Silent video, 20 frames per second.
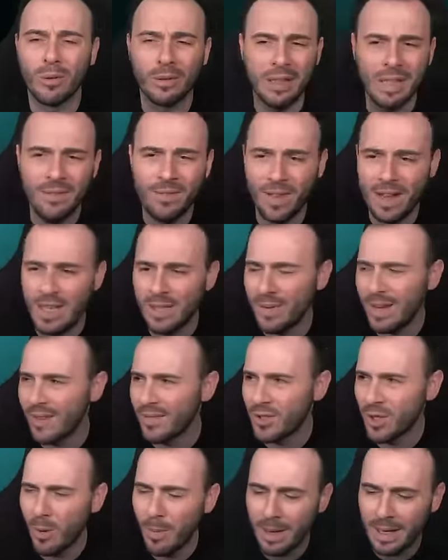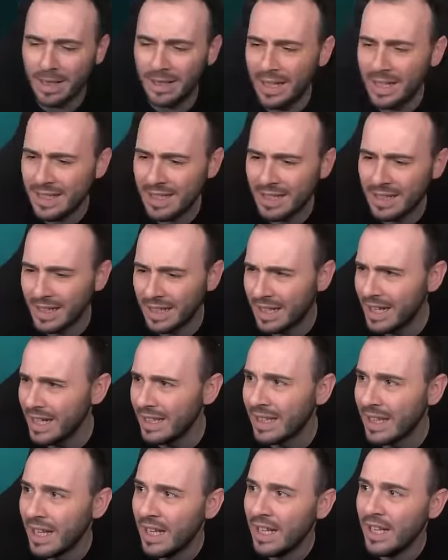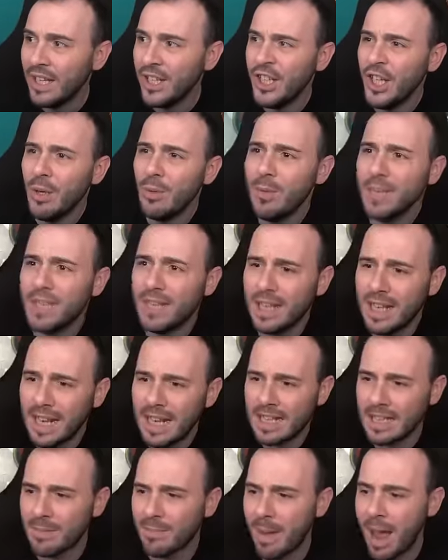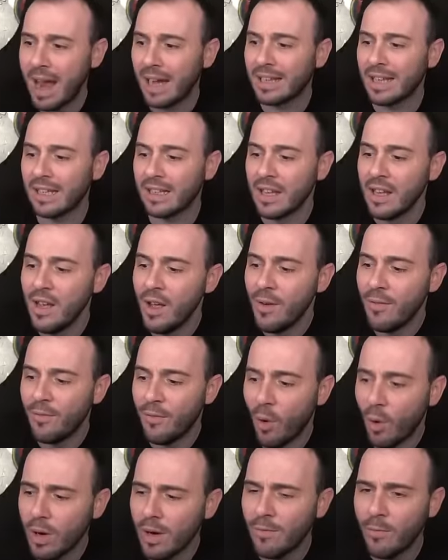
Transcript: defense, we have so many things in the kit, you would still expect that for a